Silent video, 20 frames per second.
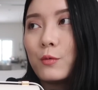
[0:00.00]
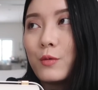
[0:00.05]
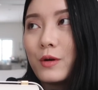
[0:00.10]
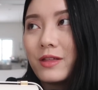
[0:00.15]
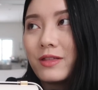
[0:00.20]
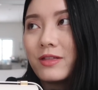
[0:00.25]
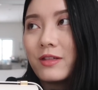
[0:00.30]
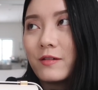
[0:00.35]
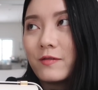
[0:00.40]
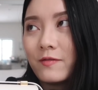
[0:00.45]

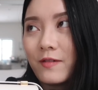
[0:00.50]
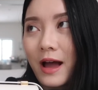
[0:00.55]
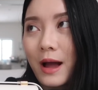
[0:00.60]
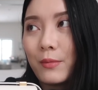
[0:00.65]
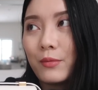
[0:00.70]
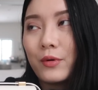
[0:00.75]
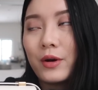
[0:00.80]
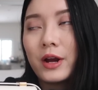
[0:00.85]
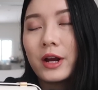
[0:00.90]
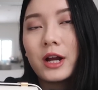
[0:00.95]
with the
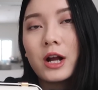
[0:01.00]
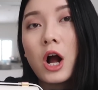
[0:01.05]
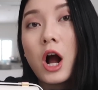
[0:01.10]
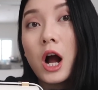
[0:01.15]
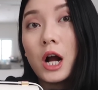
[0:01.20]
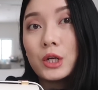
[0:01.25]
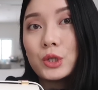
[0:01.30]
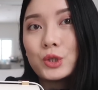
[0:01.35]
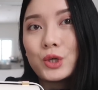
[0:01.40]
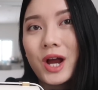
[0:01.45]
fabric
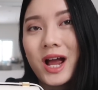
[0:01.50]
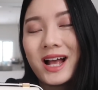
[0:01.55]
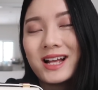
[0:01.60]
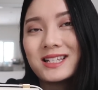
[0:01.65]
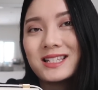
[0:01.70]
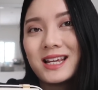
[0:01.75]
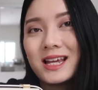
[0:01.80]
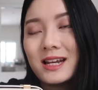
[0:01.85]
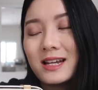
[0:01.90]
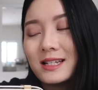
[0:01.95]

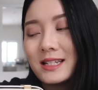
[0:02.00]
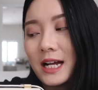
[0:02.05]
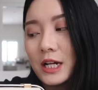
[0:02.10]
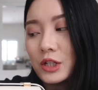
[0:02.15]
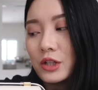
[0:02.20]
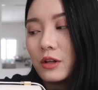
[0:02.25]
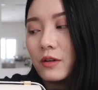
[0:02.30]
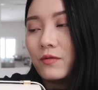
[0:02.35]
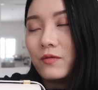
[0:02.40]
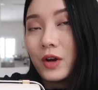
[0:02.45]
contrast, it is
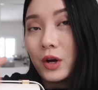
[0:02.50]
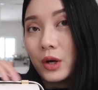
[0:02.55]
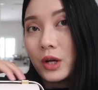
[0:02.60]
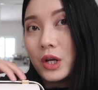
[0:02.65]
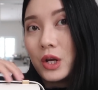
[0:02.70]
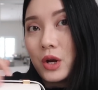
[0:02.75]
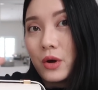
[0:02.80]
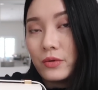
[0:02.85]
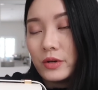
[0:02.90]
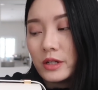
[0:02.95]
actually very
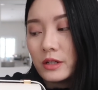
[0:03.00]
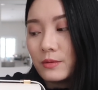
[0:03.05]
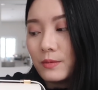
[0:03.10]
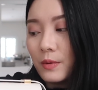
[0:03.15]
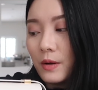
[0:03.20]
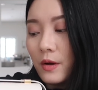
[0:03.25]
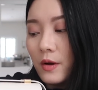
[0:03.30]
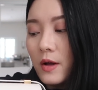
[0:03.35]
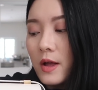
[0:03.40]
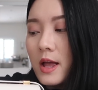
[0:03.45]

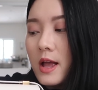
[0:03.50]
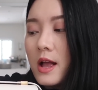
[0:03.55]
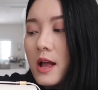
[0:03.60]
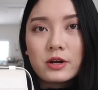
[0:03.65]
noticeable.